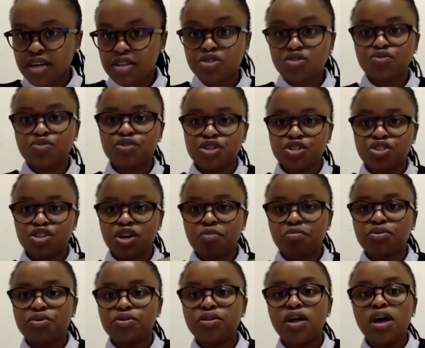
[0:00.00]
So for
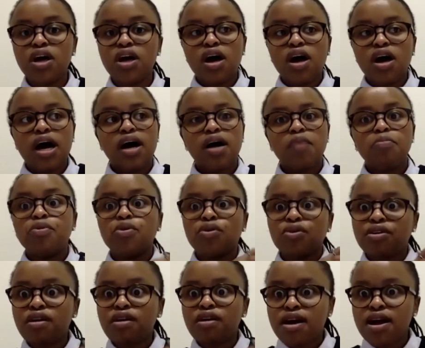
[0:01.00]
example, Boko
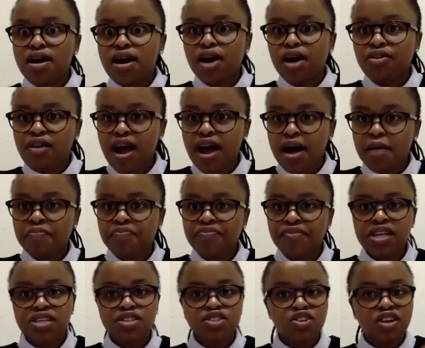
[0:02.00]
Haram
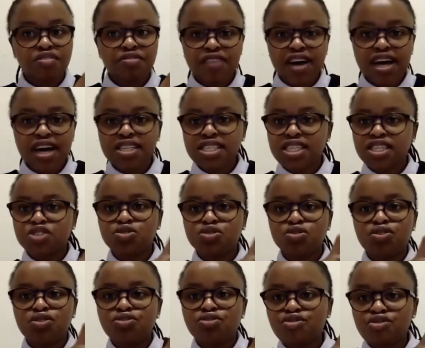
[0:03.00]
is not fighting to
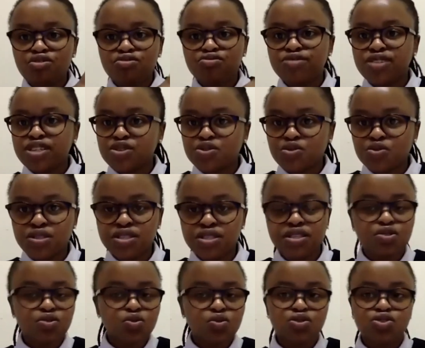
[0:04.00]
control
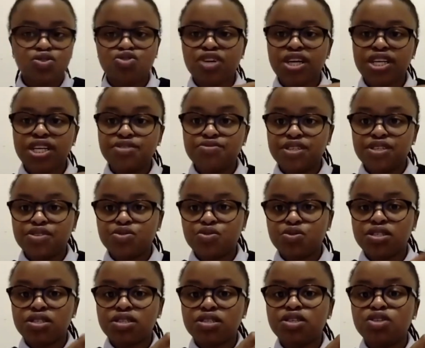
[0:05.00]
resources or to trade in
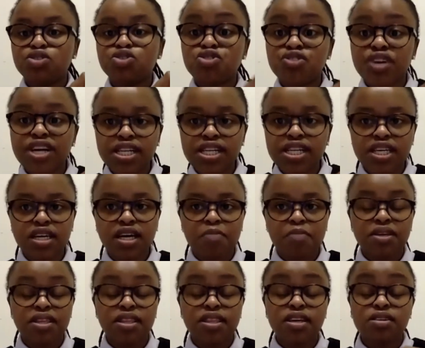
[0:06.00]
resources. They're
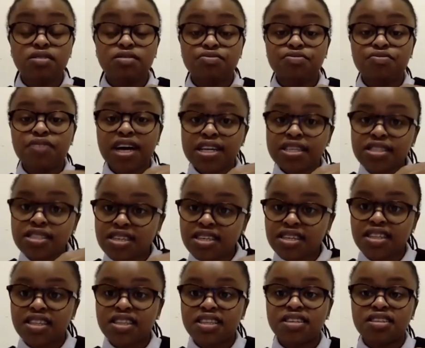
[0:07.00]

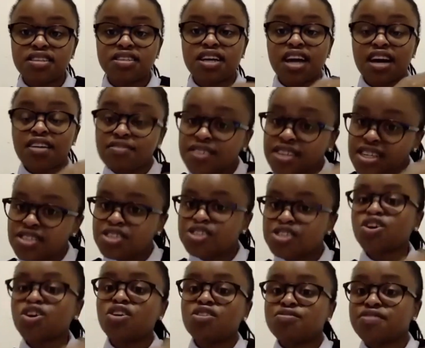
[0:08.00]
fighting the governance
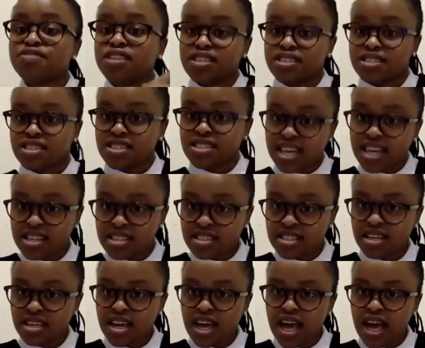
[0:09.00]
of the state.